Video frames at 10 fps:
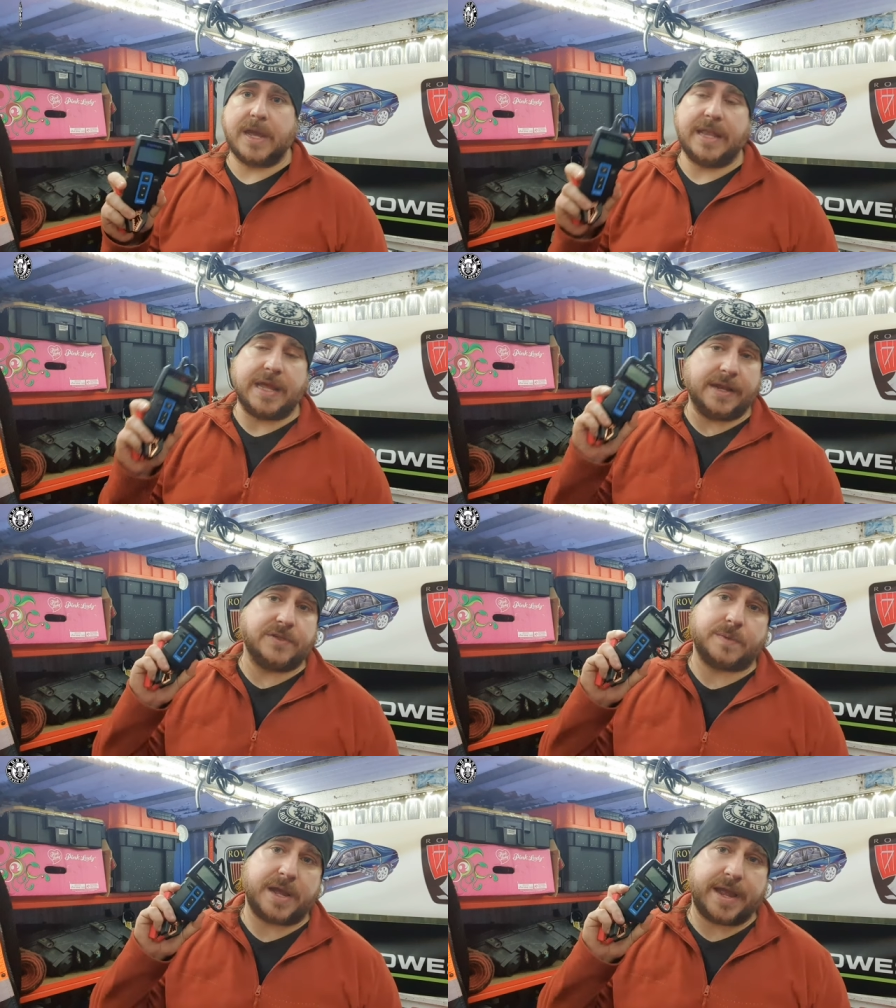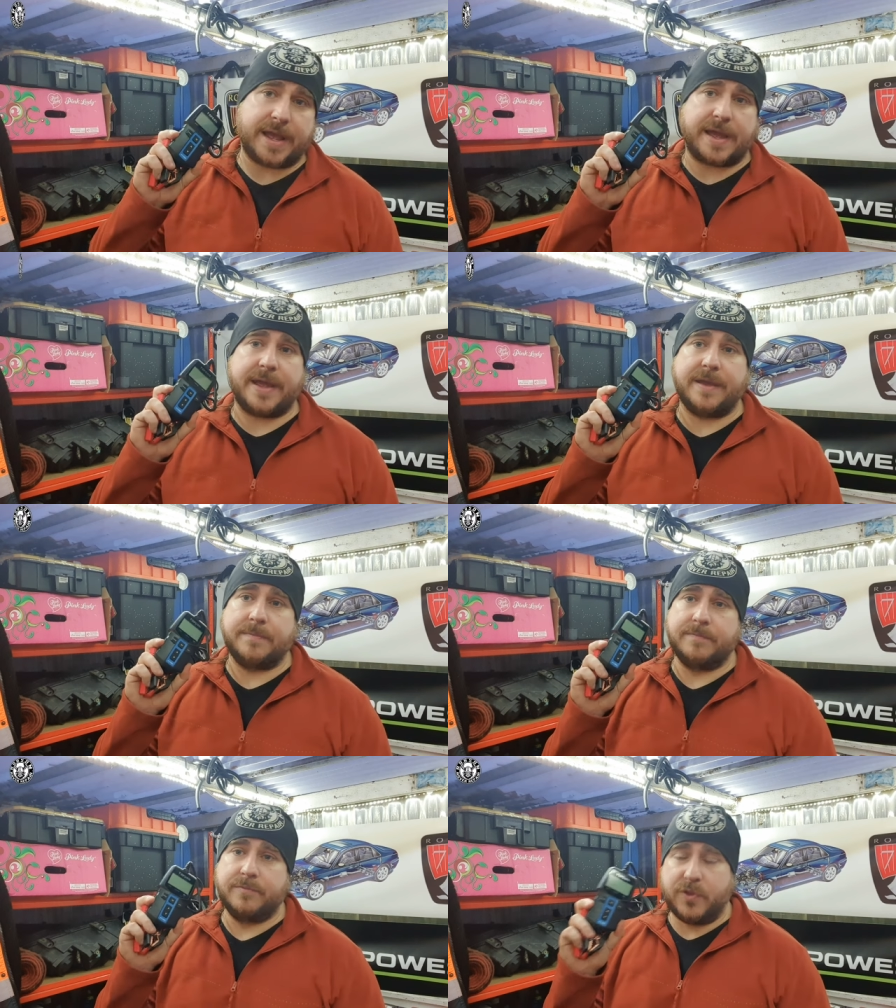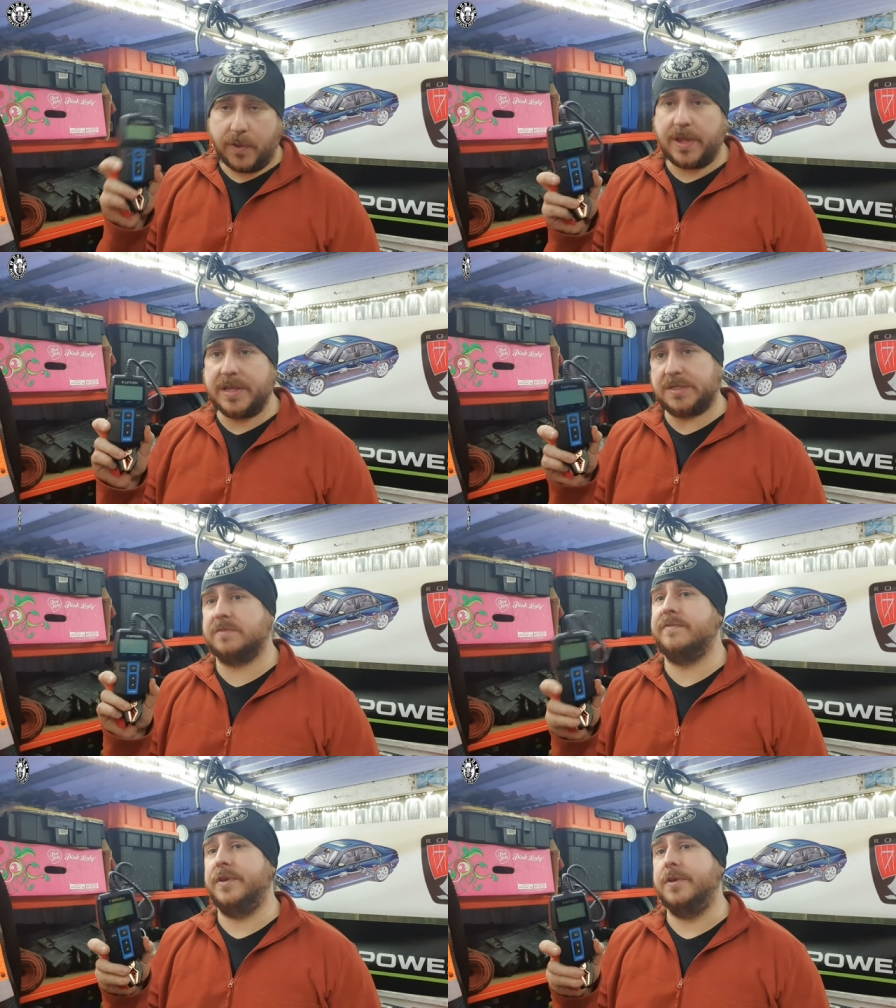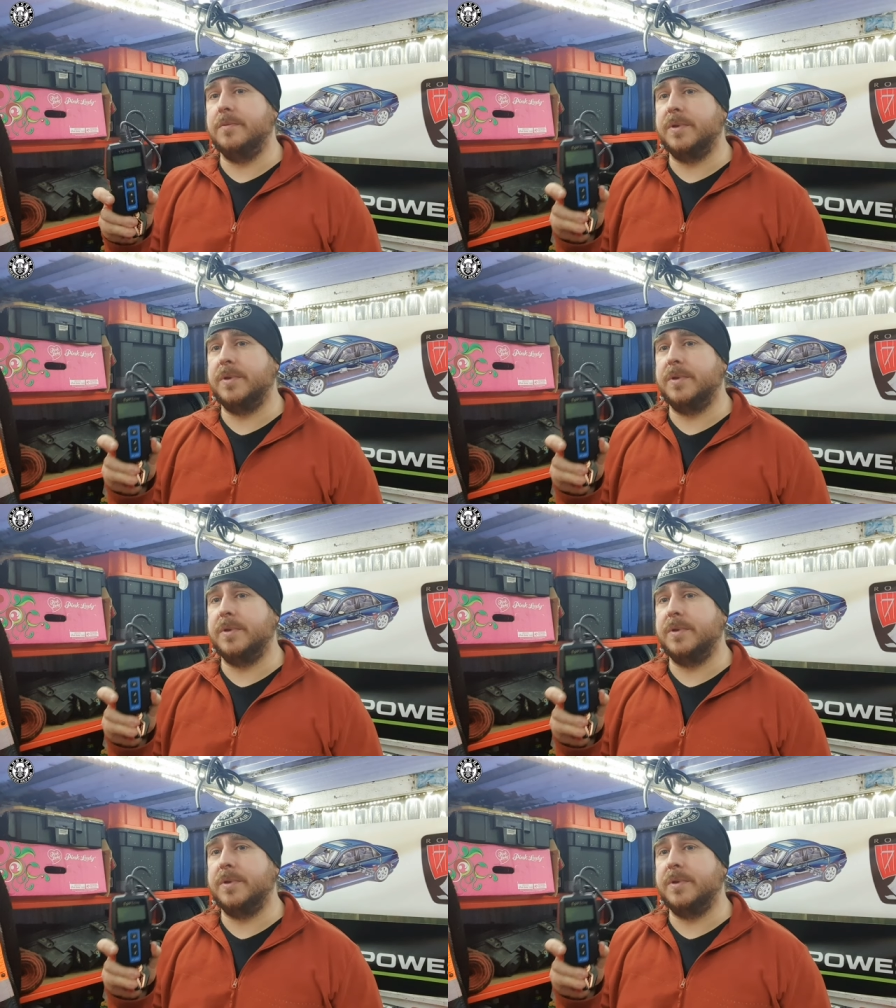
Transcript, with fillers: And that is why I am doing this review,